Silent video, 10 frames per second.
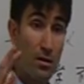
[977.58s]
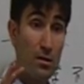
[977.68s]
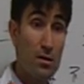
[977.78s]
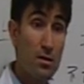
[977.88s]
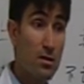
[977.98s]

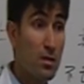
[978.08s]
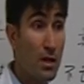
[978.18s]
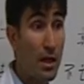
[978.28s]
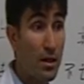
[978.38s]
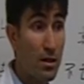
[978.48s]
this is a
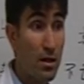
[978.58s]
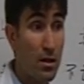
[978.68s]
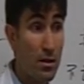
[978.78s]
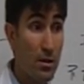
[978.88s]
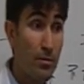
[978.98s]

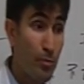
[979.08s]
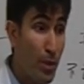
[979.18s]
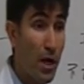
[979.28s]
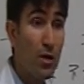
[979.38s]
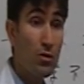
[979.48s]

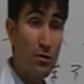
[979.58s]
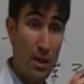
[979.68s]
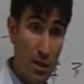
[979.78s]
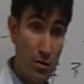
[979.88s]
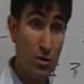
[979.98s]
part of
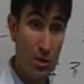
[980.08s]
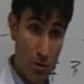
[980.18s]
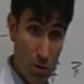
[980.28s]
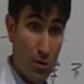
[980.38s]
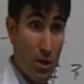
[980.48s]
the energy, and
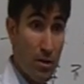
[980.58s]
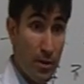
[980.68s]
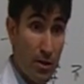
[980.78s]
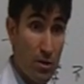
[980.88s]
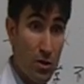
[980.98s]
we'll talk
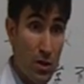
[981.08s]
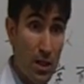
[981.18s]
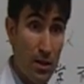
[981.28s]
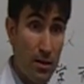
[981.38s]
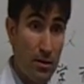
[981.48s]
about it
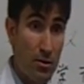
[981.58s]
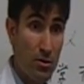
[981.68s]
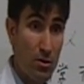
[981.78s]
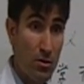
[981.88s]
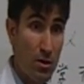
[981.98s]
today.
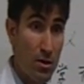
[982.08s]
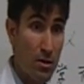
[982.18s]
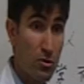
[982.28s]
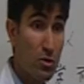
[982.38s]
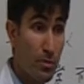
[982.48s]

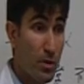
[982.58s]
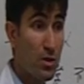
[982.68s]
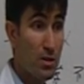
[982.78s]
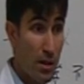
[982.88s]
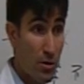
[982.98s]
Just
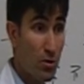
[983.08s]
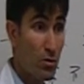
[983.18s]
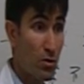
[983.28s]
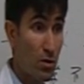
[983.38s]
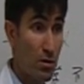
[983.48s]
because I know
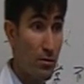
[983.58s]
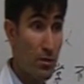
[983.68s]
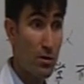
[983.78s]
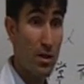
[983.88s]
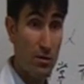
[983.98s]
you are
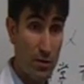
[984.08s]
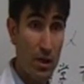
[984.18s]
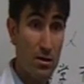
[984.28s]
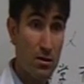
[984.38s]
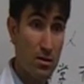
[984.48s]
very
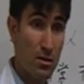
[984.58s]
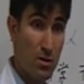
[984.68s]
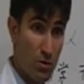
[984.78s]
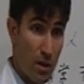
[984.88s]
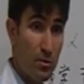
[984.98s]
advanced,
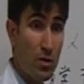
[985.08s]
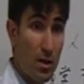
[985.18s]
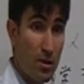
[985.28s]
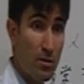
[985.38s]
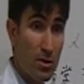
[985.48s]
that's why I'm
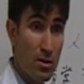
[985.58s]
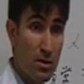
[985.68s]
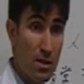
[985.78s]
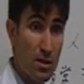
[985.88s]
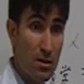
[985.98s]
talking about these
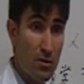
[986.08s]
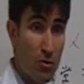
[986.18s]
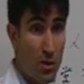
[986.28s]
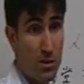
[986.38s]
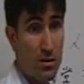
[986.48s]
things.
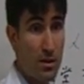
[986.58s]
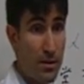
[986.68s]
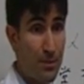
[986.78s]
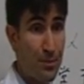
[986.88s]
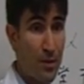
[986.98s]
Otherwise,
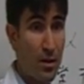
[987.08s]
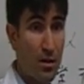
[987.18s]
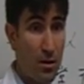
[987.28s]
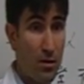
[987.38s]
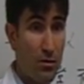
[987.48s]

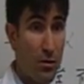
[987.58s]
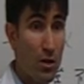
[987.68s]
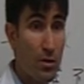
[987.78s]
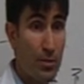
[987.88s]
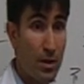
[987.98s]
for
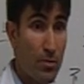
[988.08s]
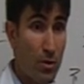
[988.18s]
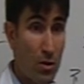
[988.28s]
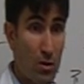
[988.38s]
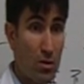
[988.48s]
other
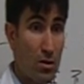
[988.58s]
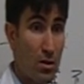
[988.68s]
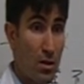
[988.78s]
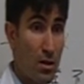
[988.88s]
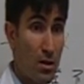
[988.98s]
people,
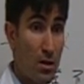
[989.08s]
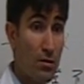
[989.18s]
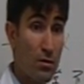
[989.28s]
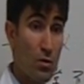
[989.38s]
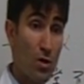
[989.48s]

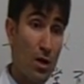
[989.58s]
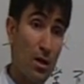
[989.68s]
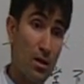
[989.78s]
even where